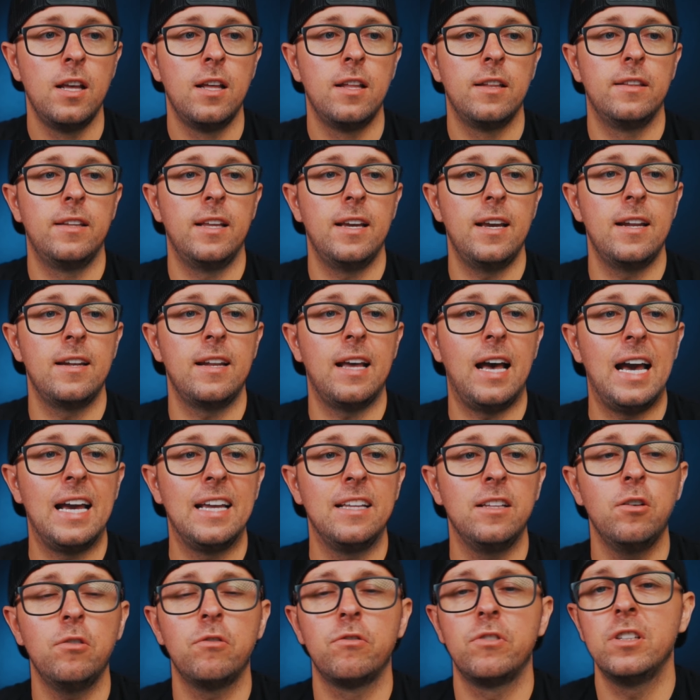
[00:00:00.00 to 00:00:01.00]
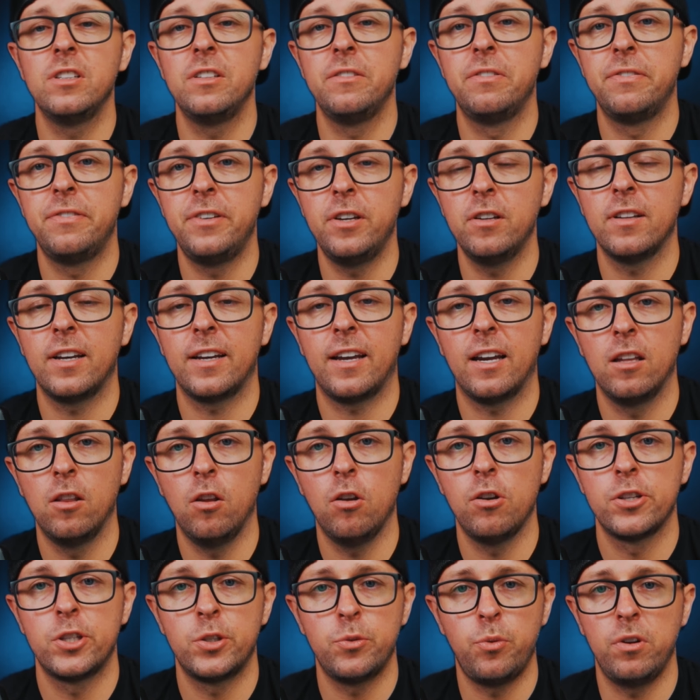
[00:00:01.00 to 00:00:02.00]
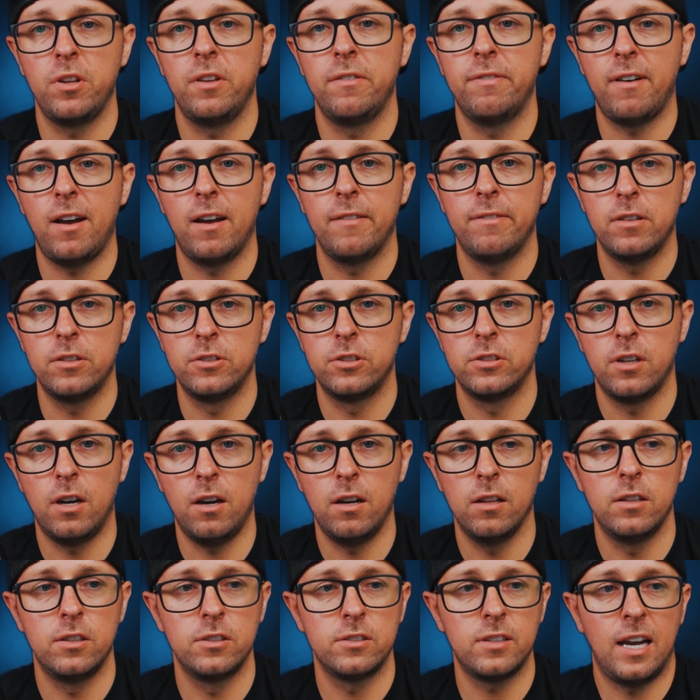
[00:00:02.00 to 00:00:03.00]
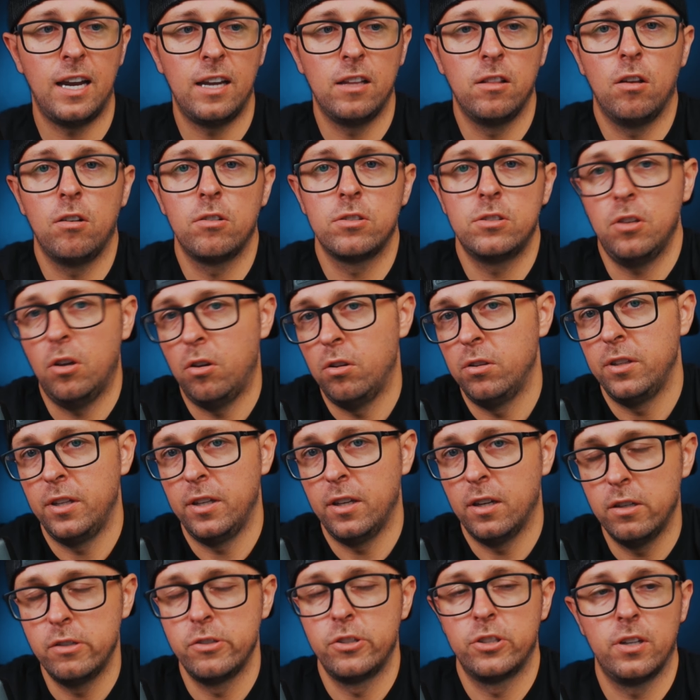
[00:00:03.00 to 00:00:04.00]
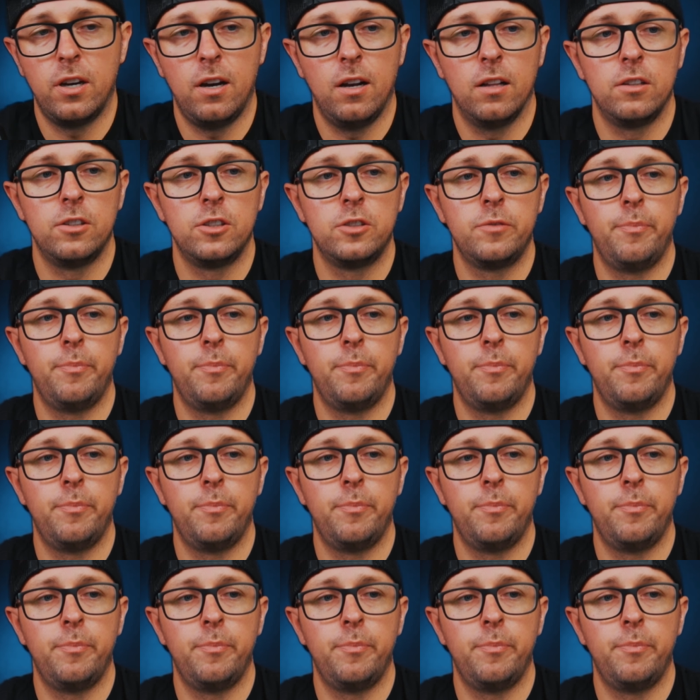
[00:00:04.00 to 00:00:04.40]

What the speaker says: then I don't really feel like I lost $2,500. I lost only $100.